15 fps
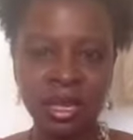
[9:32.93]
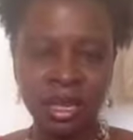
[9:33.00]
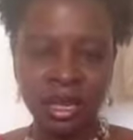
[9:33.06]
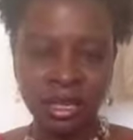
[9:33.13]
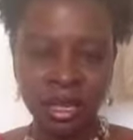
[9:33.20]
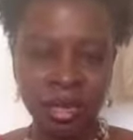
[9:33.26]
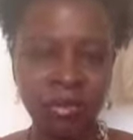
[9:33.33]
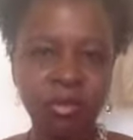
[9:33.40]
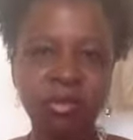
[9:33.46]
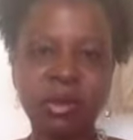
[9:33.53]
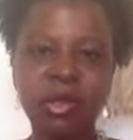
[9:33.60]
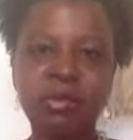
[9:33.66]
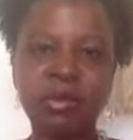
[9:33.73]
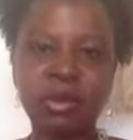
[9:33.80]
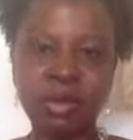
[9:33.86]
a life of
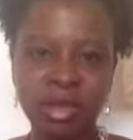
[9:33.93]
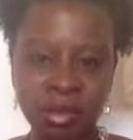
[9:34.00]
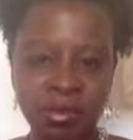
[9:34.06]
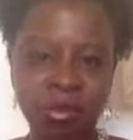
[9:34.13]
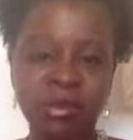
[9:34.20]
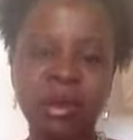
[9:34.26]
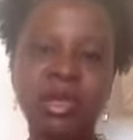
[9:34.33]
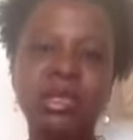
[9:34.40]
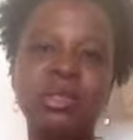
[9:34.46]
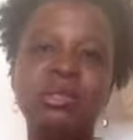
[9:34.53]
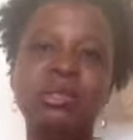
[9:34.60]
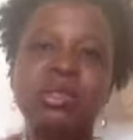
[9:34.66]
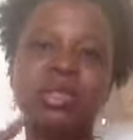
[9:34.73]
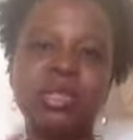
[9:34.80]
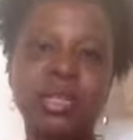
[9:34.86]
giving, a life of
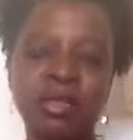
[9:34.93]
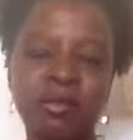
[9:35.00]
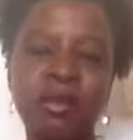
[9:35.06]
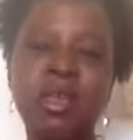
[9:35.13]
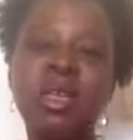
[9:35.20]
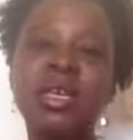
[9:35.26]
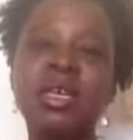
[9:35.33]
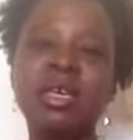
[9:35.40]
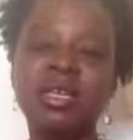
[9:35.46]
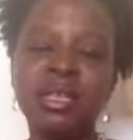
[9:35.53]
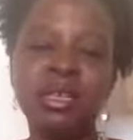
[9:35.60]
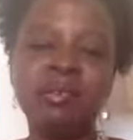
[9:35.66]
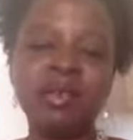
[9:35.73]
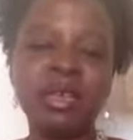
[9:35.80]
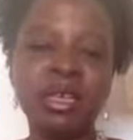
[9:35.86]
gratitude, and a life
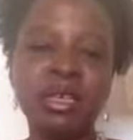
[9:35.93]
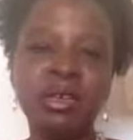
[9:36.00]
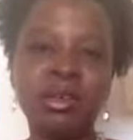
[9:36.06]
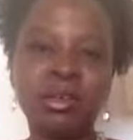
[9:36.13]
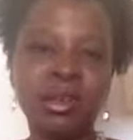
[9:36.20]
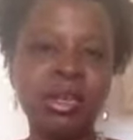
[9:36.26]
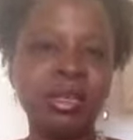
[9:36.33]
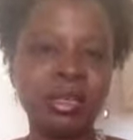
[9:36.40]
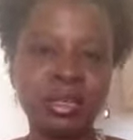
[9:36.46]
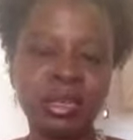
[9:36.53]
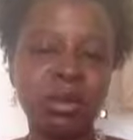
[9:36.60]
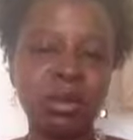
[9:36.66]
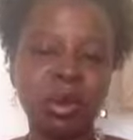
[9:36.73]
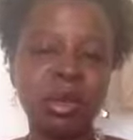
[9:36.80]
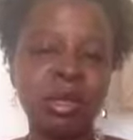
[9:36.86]
living in your greatness
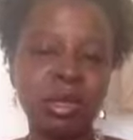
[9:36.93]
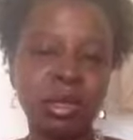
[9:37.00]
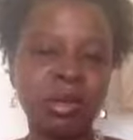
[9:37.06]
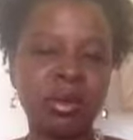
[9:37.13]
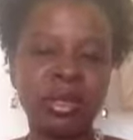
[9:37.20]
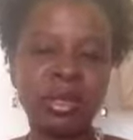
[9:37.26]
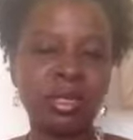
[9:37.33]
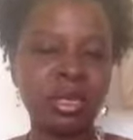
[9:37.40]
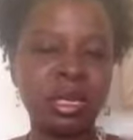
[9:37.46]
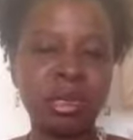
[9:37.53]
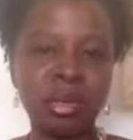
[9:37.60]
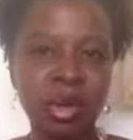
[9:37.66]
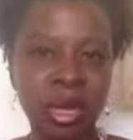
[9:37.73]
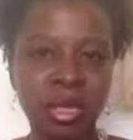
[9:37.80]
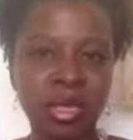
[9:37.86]
and walking in your greatness
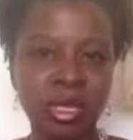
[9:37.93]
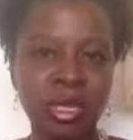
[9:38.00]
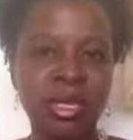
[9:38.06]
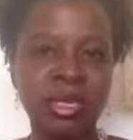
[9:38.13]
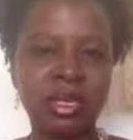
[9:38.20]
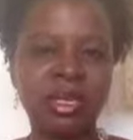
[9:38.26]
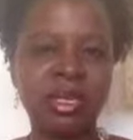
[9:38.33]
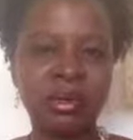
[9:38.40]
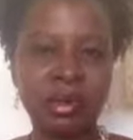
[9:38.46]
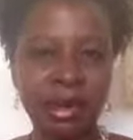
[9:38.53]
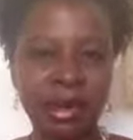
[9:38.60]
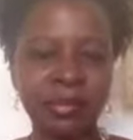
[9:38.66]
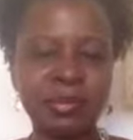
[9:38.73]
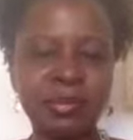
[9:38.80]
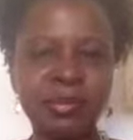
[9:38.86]
unapologetically,
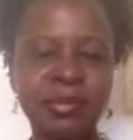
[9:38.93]
right?